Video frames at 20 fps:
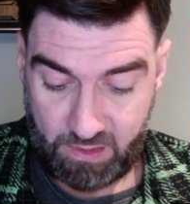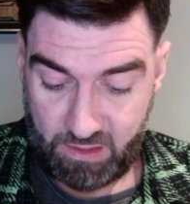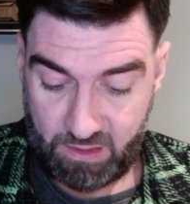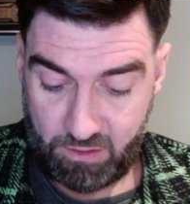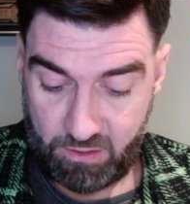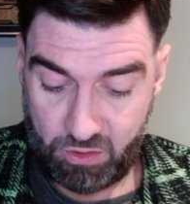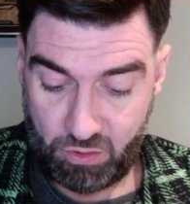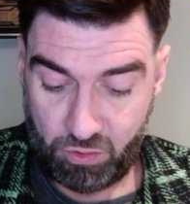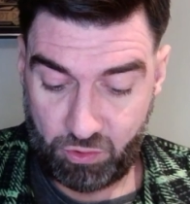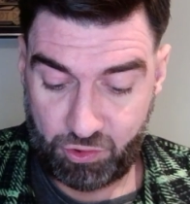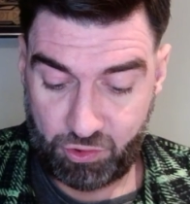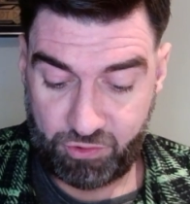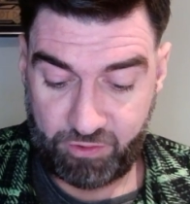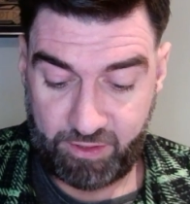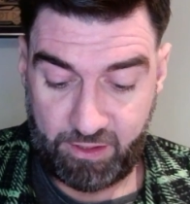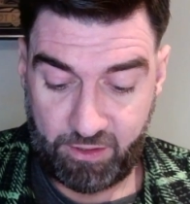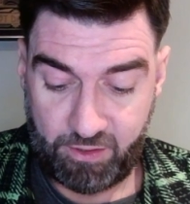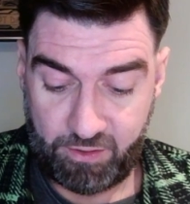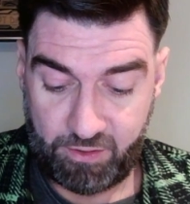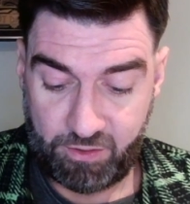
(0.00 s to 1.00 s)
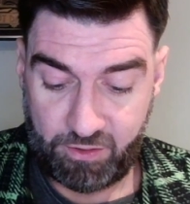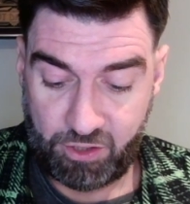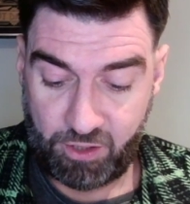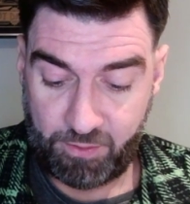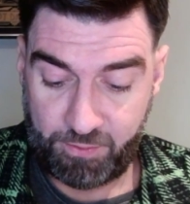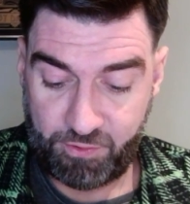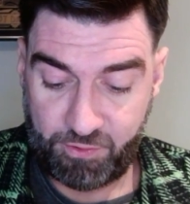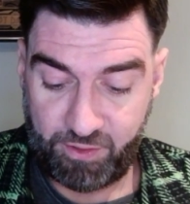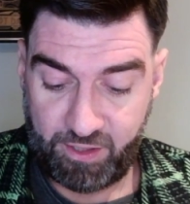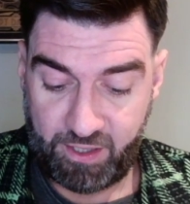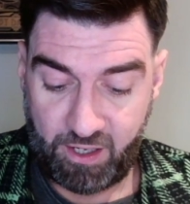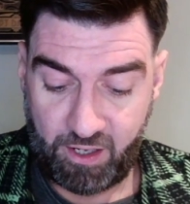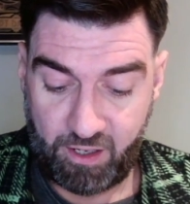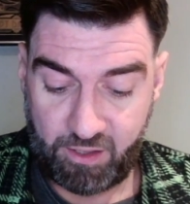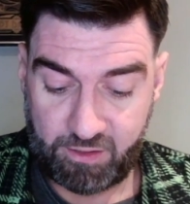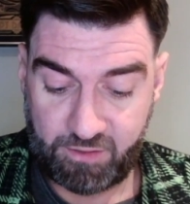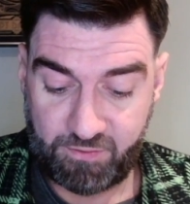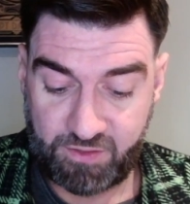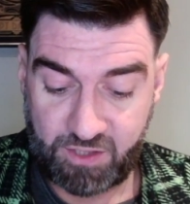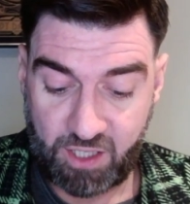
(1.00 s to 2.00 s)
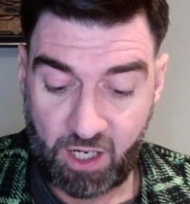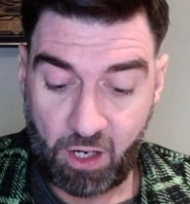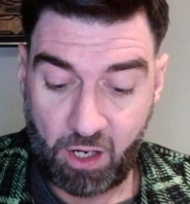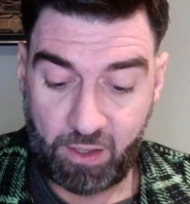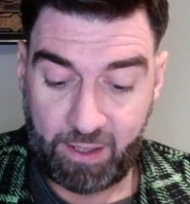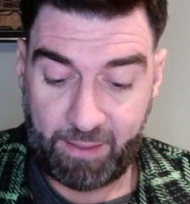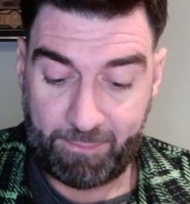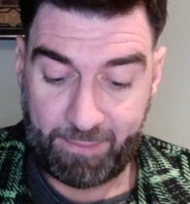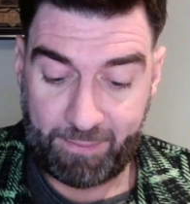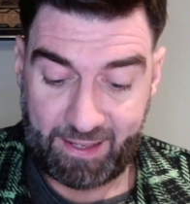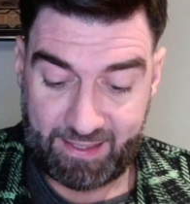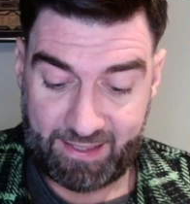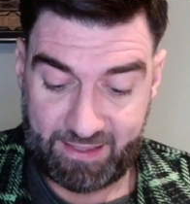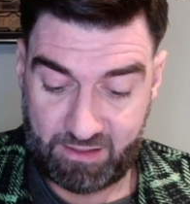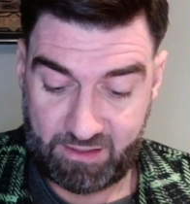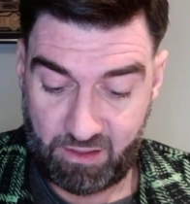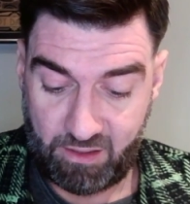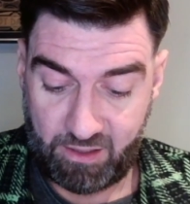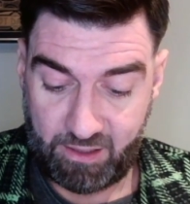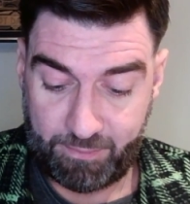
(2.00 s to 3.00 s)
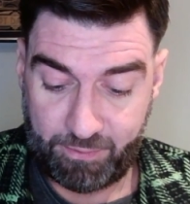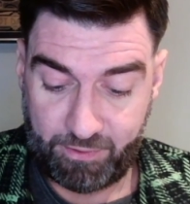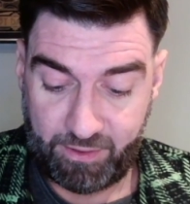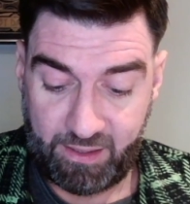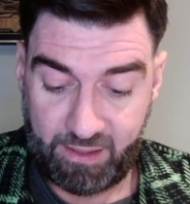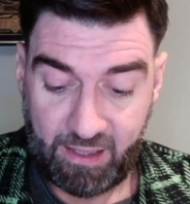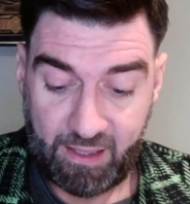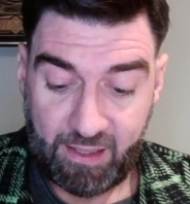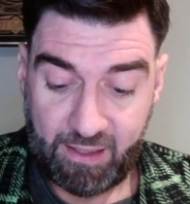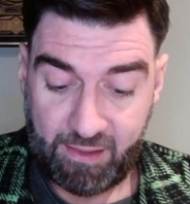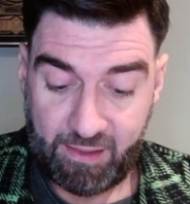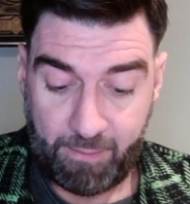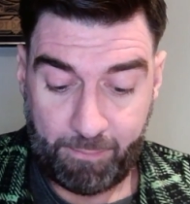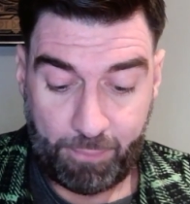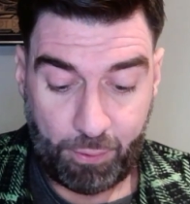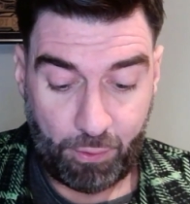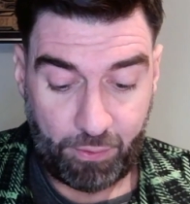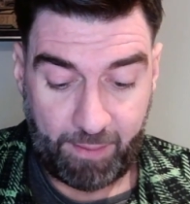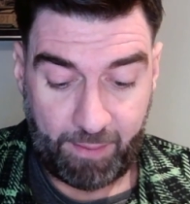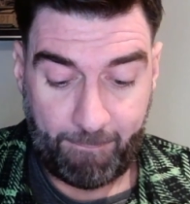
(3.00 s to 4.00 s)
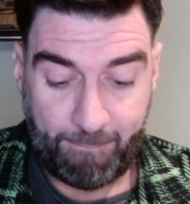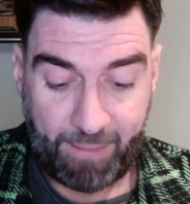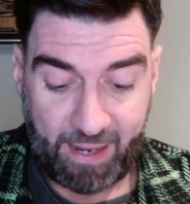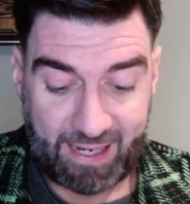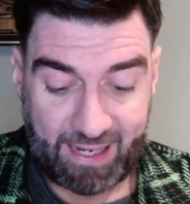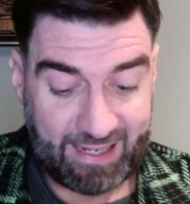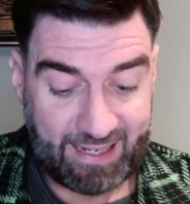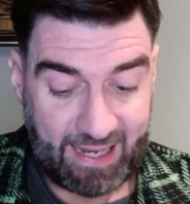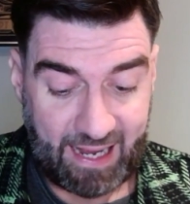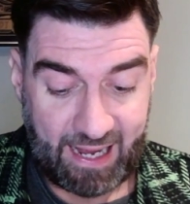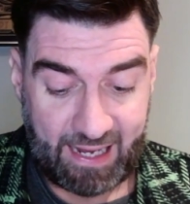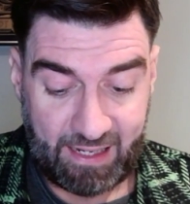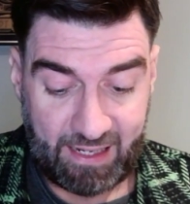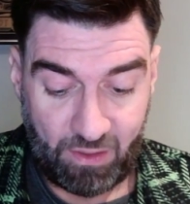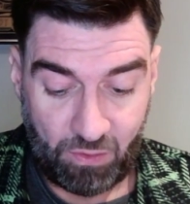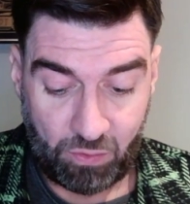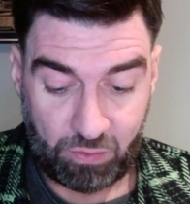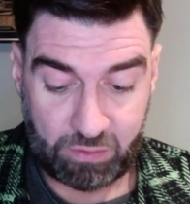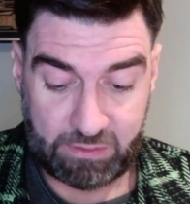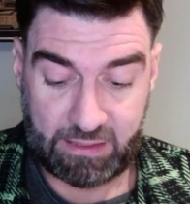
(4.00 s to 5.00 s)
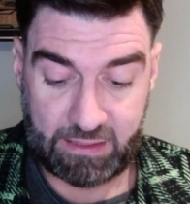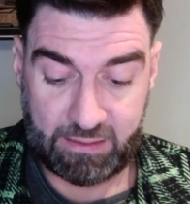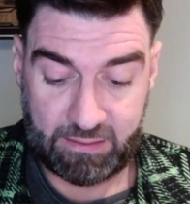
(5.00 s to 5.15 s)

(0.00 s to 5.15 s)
Sorcery. Look at the top 3 cards of target player's library, then put them back in any order.